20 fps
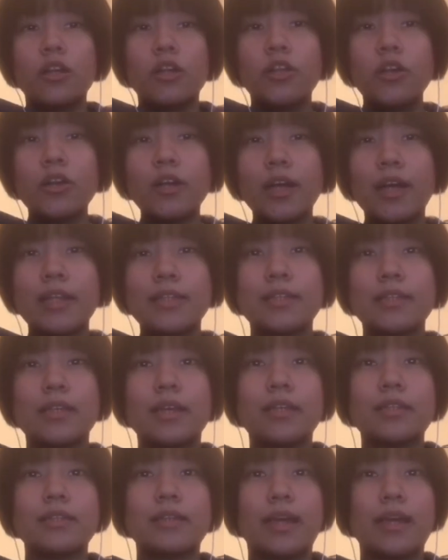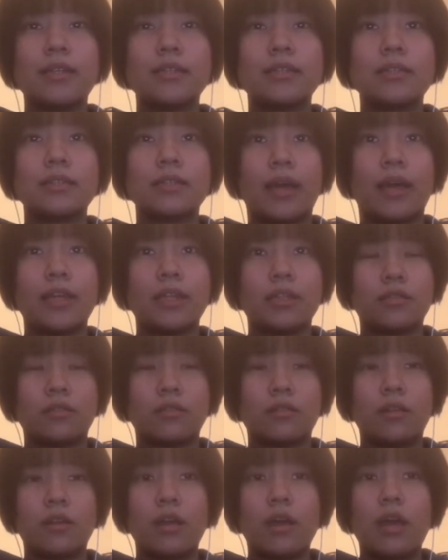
Look at the text title,